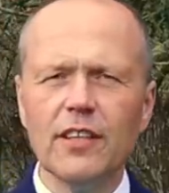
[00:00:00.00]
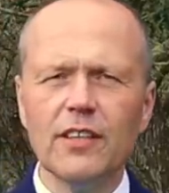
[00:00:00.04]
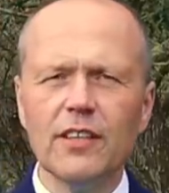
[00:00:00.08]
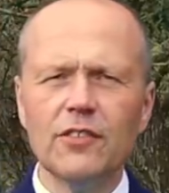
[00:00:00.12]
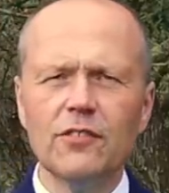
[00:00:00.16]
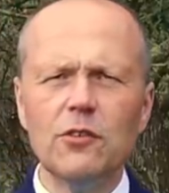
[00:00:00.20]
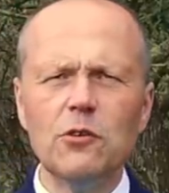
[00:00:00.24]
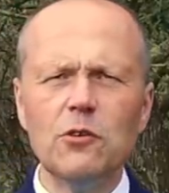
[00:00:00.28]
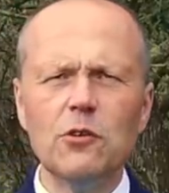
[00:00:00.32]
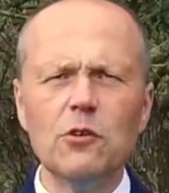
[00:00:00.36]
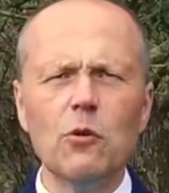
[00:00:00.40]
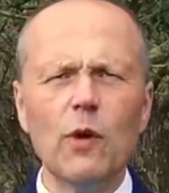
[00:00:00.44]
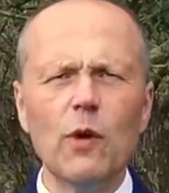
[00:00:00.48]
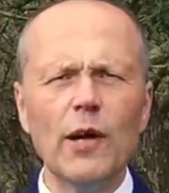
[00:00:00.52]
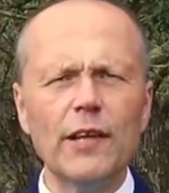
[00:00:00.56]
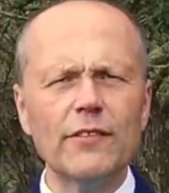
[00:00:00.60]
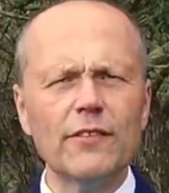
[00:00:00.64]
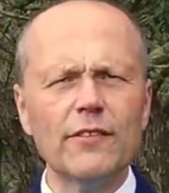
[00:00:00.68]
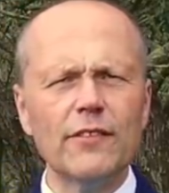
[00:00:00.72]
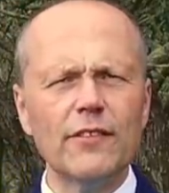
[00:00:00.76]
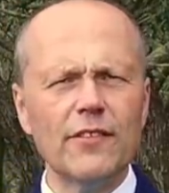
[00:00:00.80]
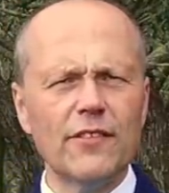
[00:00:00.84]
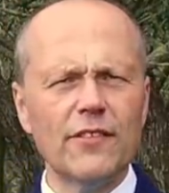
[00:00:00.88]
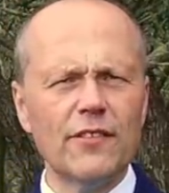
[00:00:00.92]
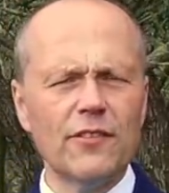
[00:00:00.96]
to quite
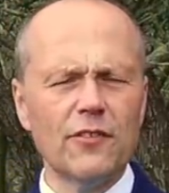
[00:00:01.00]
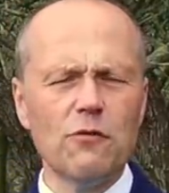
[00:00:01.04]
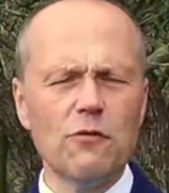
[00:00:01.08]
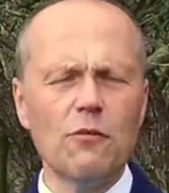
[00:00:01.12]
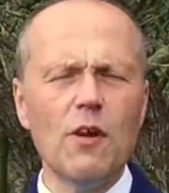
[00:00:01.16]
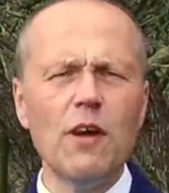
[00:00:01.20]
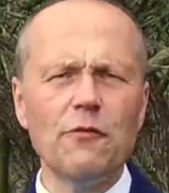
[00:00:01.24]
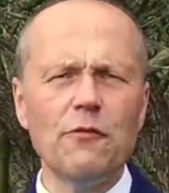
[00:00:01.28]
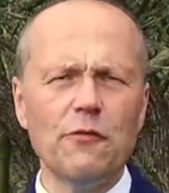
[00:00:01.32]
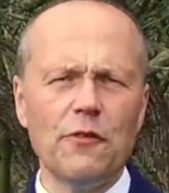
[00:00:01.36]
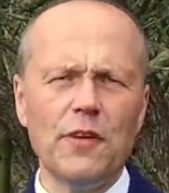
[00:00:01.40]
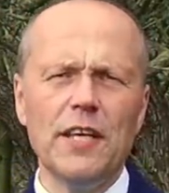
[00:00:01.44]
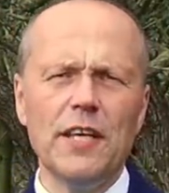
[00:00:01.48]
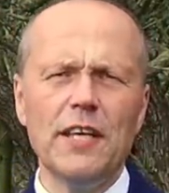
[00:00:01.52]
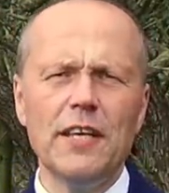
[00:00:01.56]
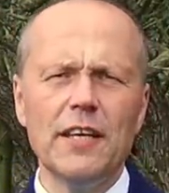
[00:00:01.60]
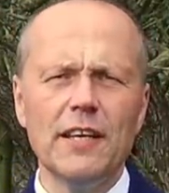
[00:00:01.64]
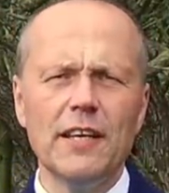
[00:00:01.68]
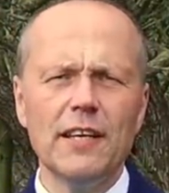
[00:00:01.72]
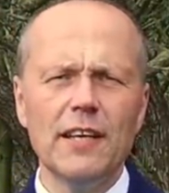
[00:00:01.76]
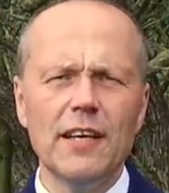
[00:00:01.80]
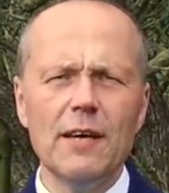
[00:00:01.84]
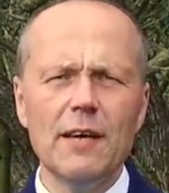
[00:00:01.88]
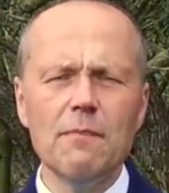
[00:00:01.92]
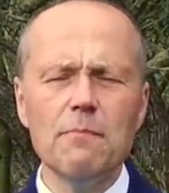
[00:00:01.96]
scruffy
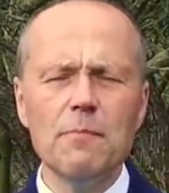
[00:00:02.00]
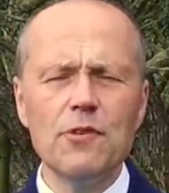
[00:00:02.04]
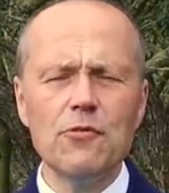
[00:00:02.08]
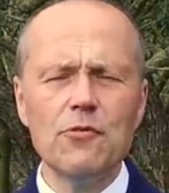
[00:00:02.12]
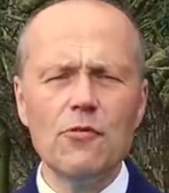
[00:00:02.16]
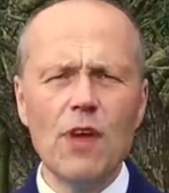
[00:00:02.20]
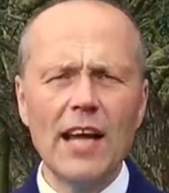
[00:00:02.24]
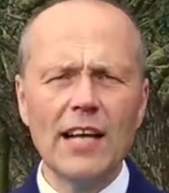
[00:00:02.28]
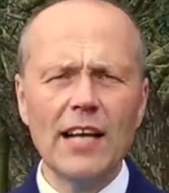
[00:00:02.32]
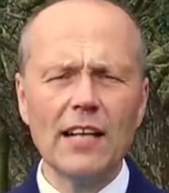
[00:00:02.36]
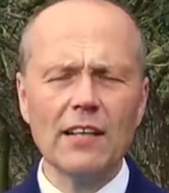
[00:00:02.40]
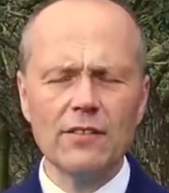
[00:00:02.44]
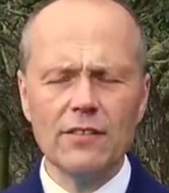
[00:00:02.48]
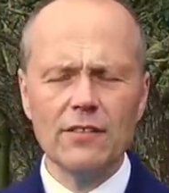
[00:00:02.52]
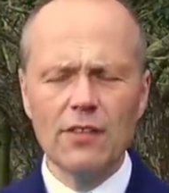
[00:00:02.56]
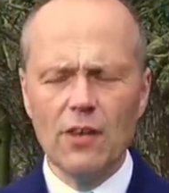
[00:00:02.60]
and bedraggled.